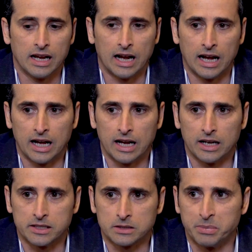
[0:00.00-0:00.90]

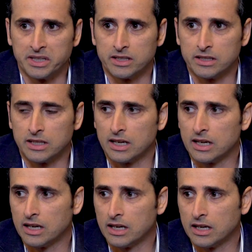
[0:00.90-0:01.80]
it's been
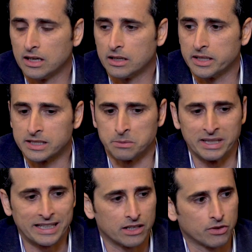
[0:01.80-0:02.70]

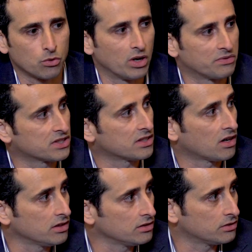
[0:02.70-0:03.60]
kind of a rough
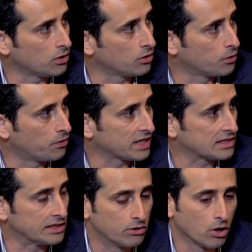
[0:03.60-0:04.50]
start, although
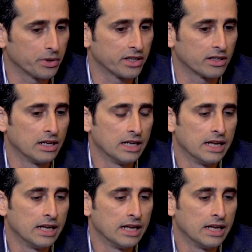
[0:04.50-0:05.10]
fastly growing,